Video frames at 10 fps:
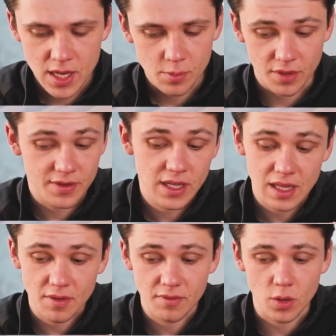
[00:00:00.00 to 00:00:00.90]
But if you did
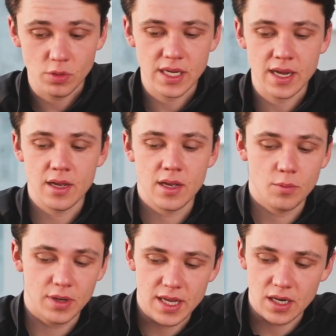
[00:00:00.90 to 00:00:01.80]
have a floater,
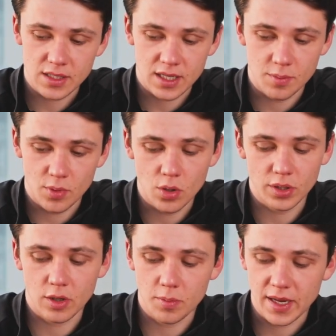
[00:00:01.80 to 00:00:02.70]
when the yellows get the ball,
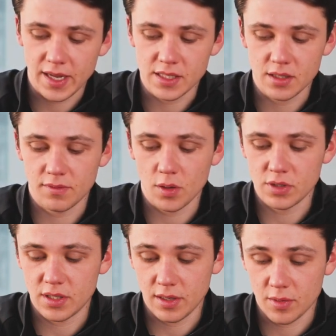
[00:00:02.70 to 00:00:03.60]
they could play into the
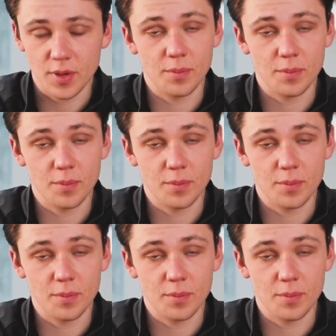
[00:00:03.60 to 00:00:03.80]
floater and it